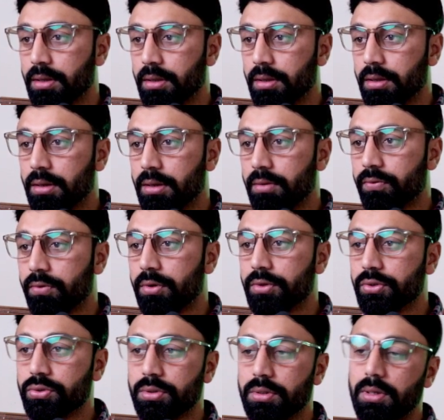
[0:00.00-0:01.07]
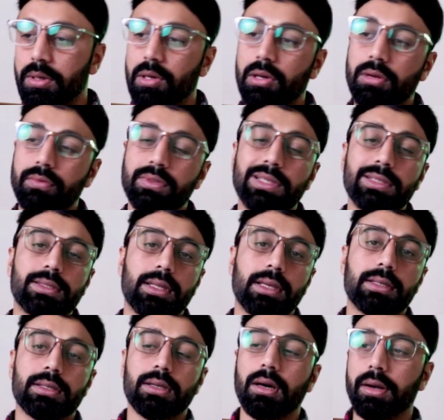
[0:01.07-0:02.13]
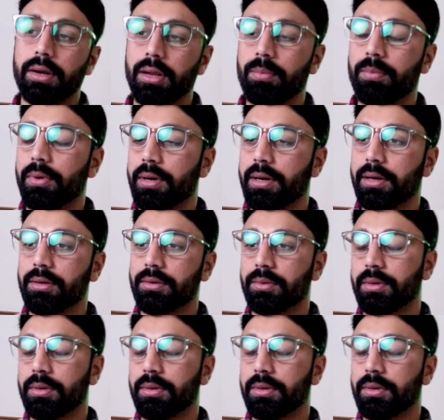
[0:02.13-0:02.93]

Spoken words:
Of course all of these things are important,